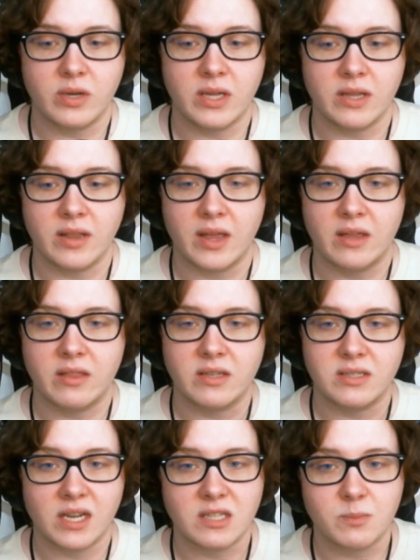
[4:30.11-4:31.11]
in like the
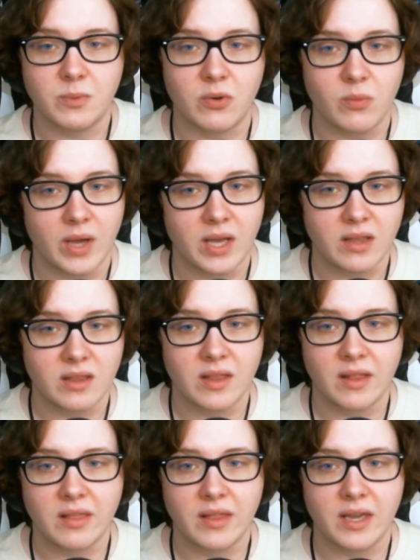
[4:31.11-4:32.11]
textbook way
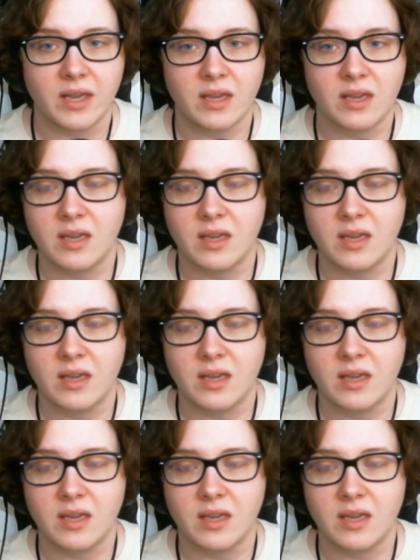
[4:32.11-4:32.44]
that like